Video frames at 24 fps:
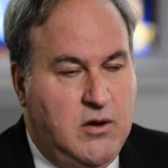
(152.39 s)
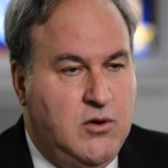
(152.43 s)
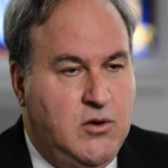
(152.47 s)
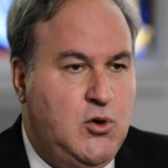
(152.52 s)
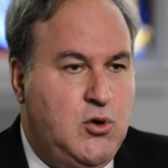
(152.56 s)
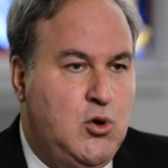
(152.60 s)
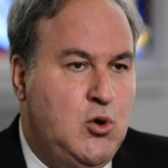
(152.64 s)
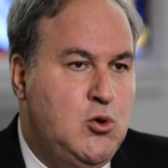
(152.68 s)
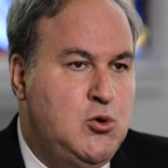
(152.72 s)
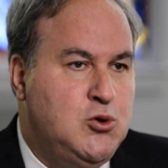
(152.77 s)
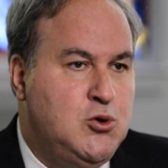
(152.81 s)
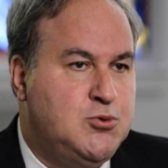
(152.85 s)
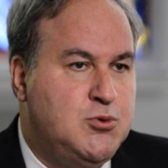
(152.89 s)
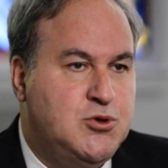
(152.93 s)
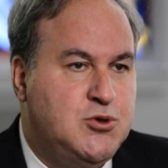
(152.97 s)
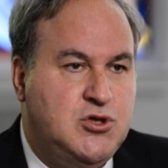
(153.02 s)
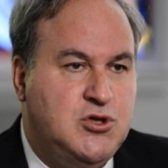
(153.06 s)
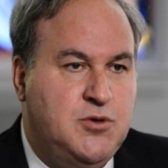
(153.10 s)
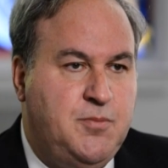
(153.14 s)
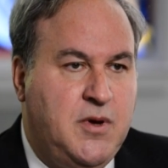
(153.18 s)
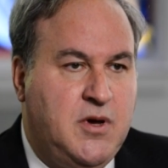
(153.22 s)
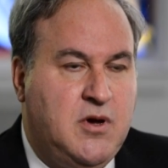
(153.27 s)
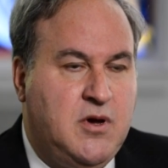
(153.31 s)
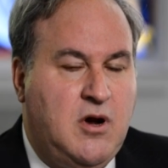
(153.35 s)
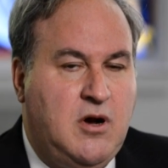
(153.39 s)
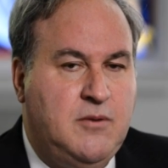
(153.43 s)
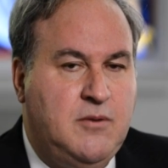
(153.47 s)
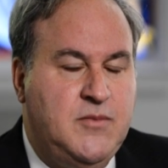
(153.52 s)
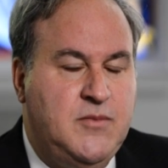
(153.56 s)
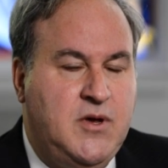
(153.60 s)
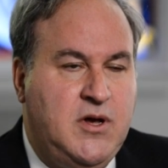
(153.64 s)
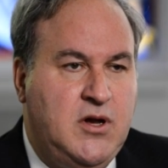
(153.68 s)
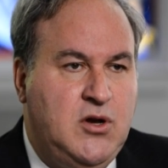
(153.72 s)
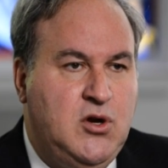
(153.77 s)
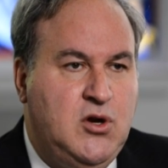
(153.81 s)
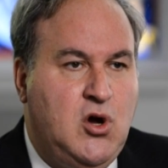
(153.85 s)
Hughes was to become
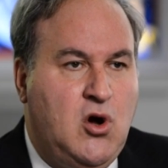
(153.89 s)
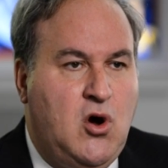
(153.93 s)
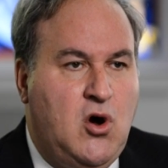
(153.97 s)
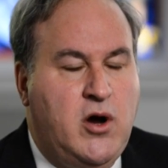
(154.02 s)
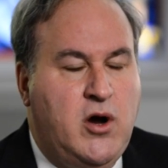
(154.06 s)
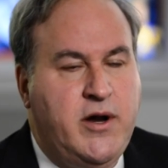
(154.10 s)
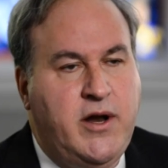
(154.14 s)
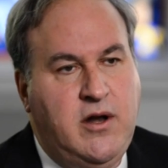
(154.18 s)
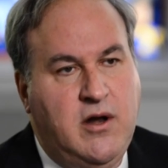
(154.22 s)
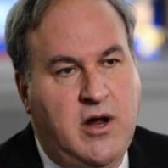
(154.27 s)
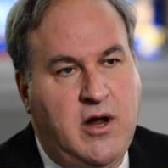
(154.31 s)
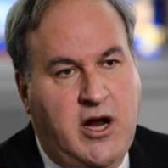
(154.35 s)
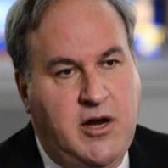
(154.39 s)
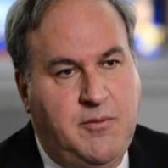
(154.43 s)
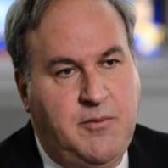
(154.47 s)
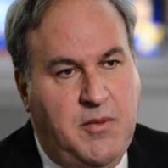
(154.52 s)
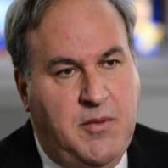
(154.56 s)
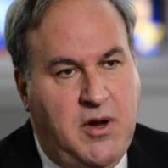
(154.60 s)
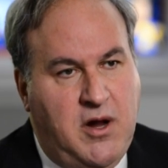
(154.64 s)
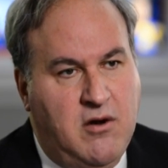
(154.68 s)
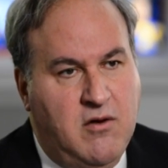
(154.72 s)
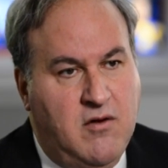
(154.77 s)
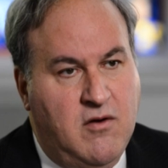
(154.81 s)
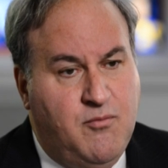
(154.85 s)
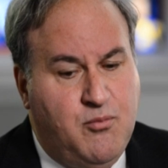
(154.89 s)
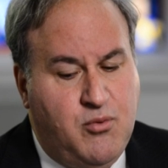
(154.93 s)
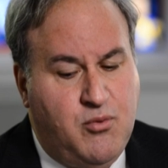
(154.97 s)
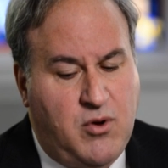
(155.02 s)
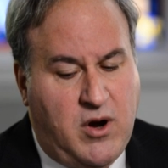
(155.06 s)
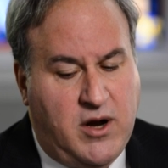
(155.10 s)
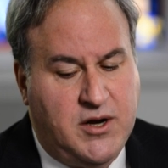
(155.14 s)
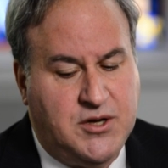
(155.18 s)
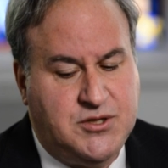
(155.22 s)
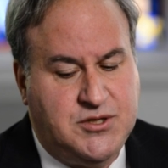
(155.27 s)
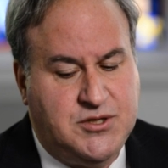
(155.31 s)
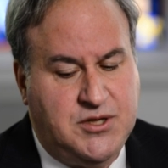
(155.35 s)
the incarnate nightmare of
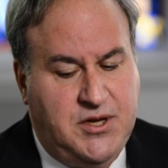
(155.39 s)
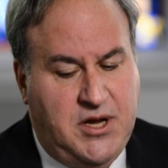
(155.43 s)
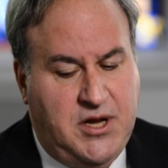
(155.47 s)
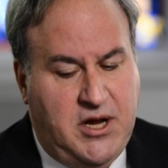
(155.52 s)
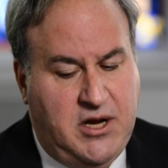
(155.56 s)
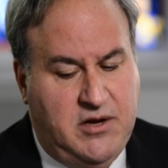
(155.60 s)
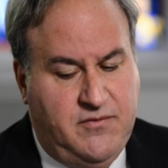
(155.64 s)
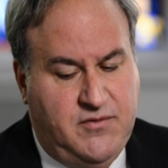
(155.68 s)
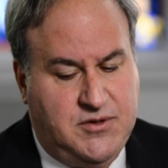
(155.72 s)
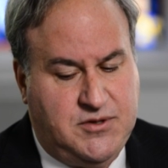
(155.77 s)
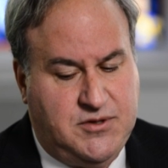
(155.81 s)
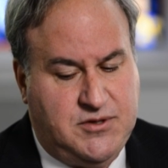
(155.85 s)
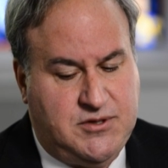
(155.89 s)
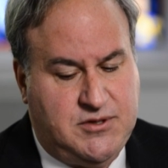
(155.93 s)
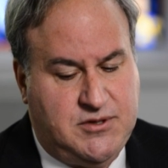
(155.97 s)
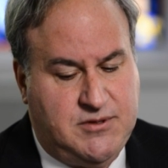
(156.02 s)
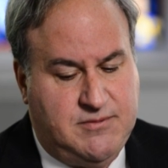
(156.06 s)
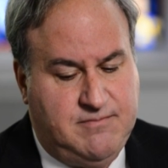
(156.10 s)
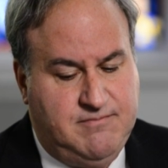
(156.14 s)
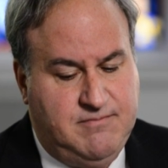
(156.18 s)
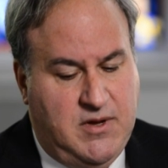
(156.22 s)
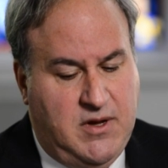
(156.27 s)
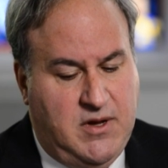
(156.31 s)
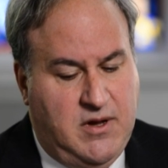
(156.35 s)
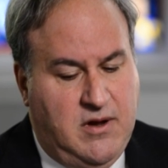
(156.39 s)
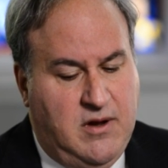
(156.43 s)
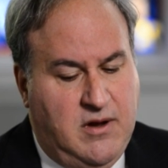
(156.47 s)
Protestant nativists,